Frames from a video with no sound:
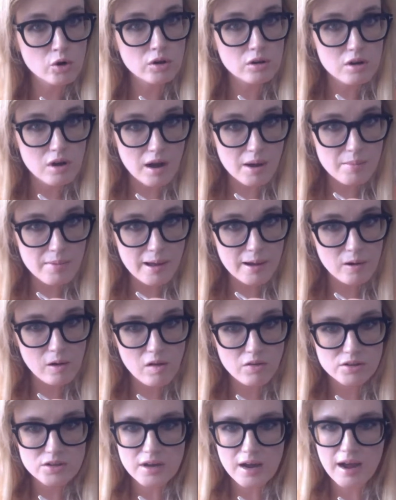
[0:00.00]
Mortal Kombat
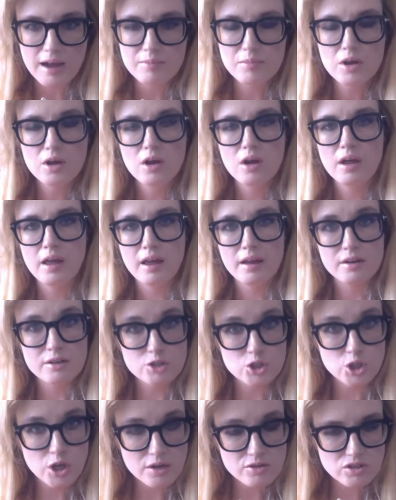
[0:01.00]
all the time and
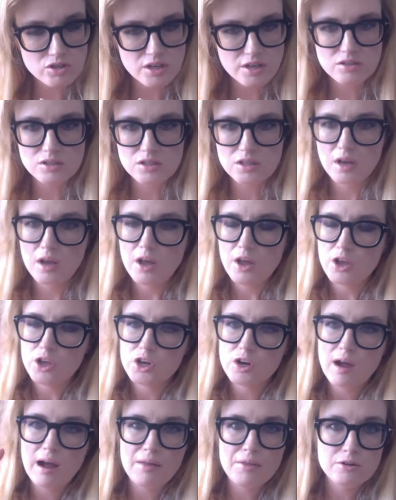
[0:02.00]
Injustice.
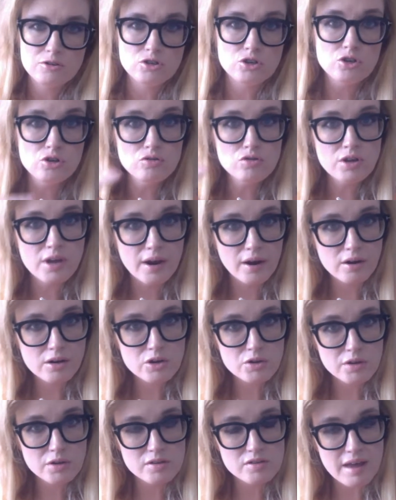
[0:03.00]
You know how there's a new
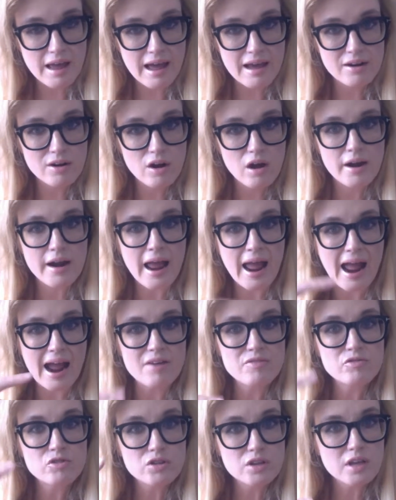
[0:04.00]
character that's added on
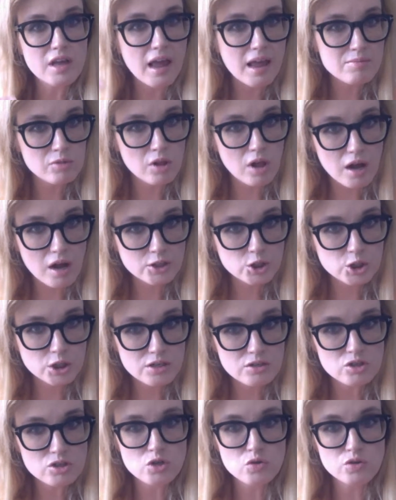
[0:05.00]
after the game
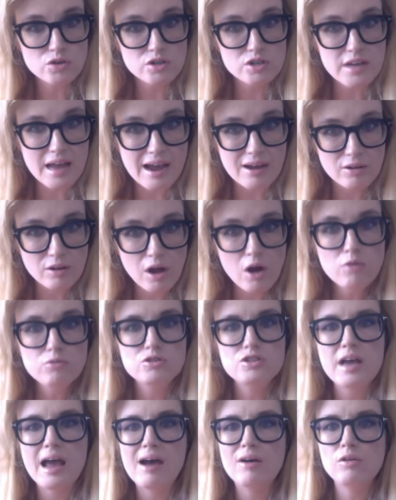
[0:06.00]
launches and you can down,
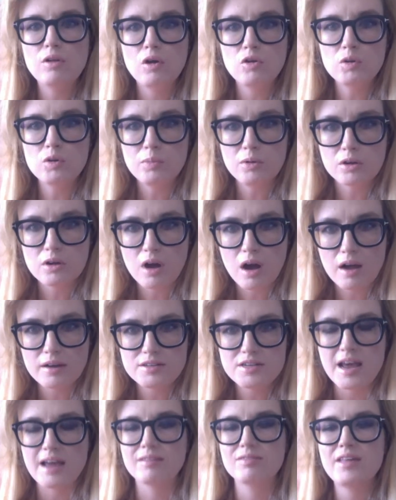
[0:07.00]
oh, downloadable
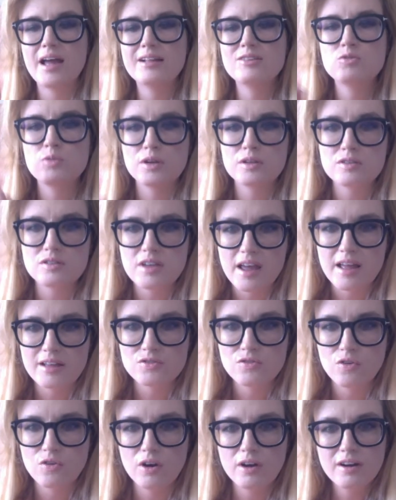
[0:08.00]
content. That's what it
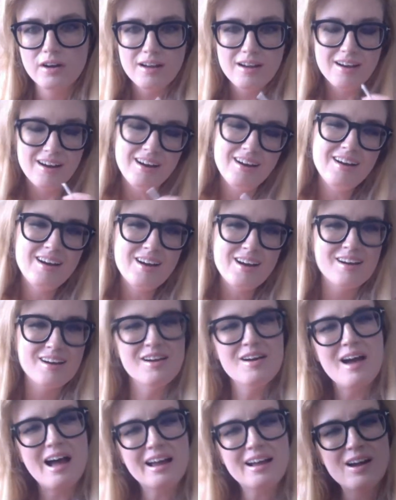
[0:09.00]
stands for. Ha!
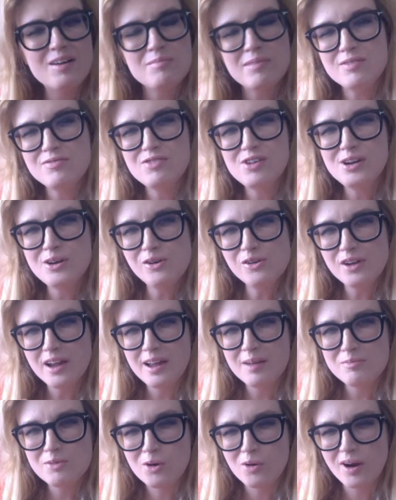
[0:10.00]
I got my video
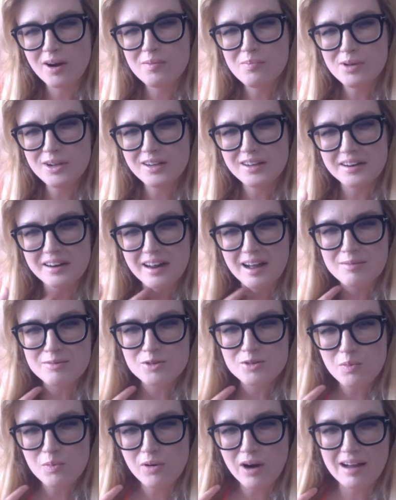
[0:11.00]
game credibility. I'm
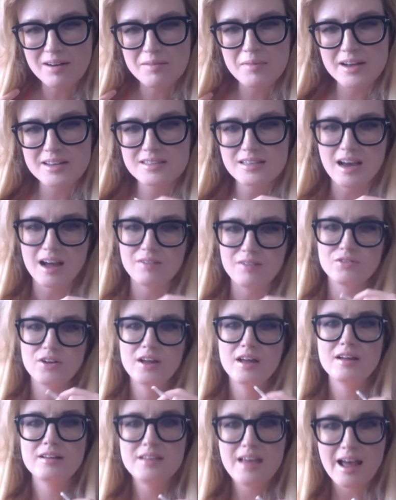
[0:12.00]
so proud of myself.
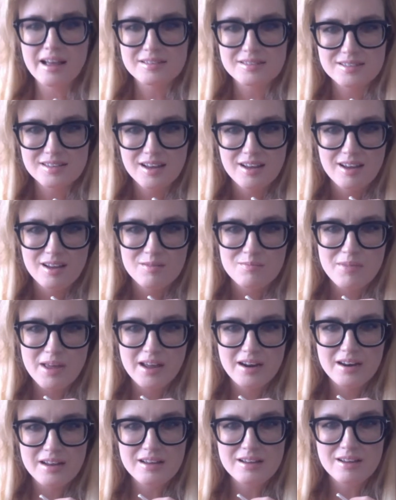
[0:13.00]
Yes,
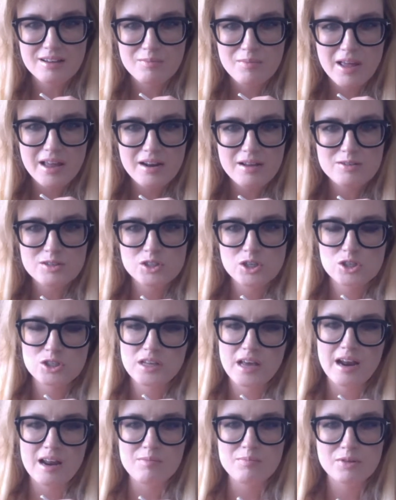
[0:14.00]
Manny, Manny's just
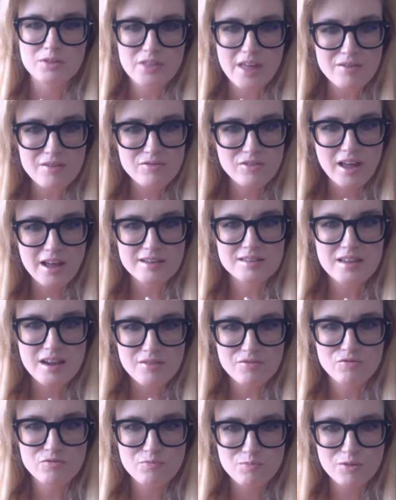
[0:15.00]
said it, but thankfully I
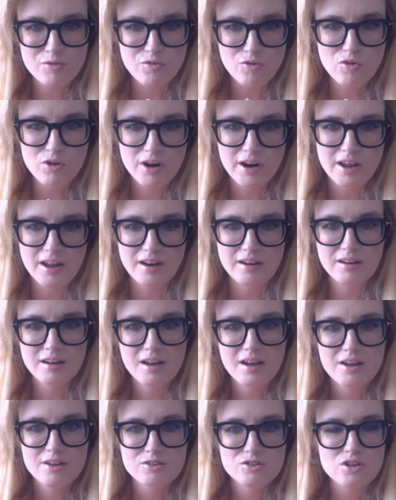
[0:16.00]
said it beforehand,
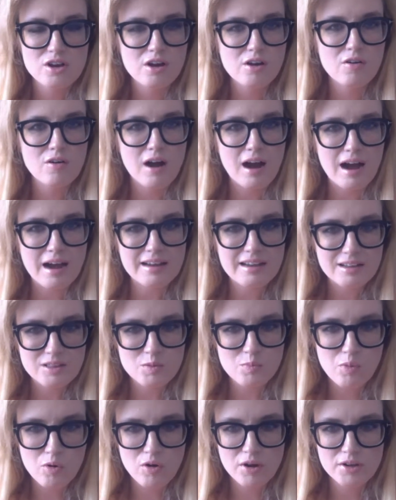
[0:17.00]
so I get
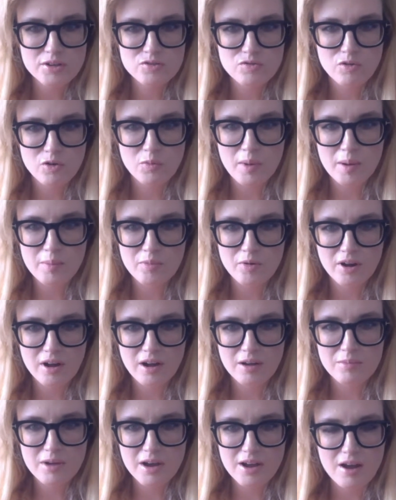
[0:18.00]
the points for remembering
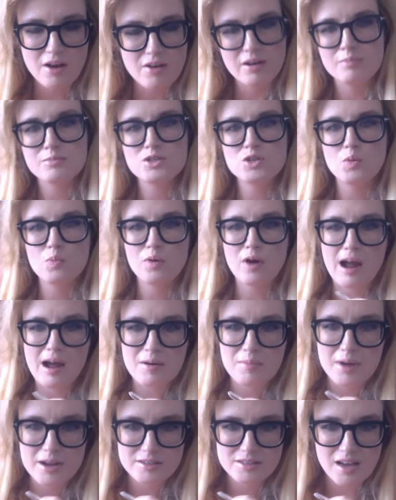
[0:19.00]
on my own. I'm so
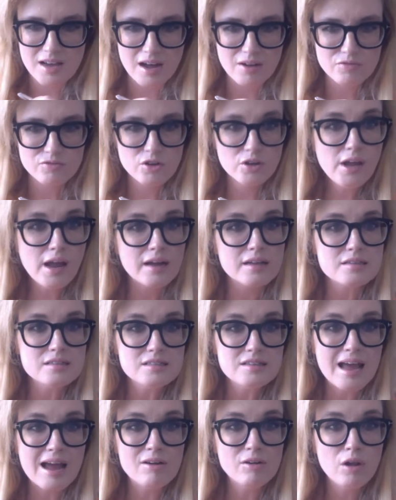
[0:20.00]
proud of myself. So yeah, it's
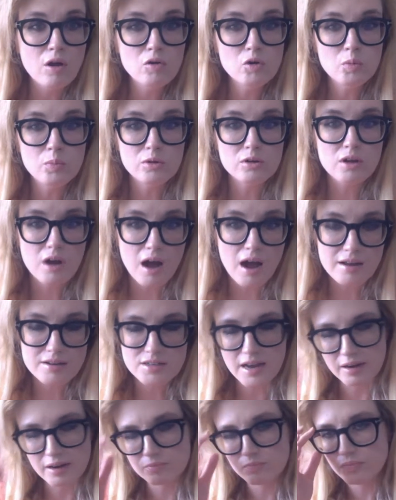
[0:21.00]
downloadable
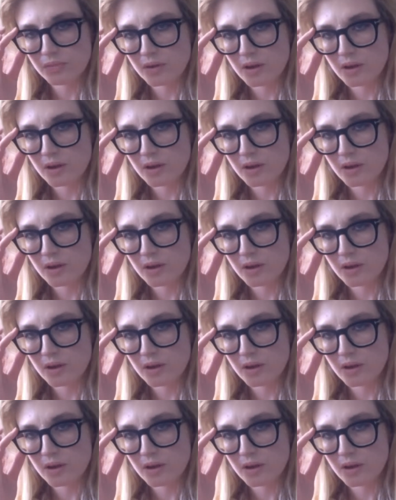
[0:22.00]
content.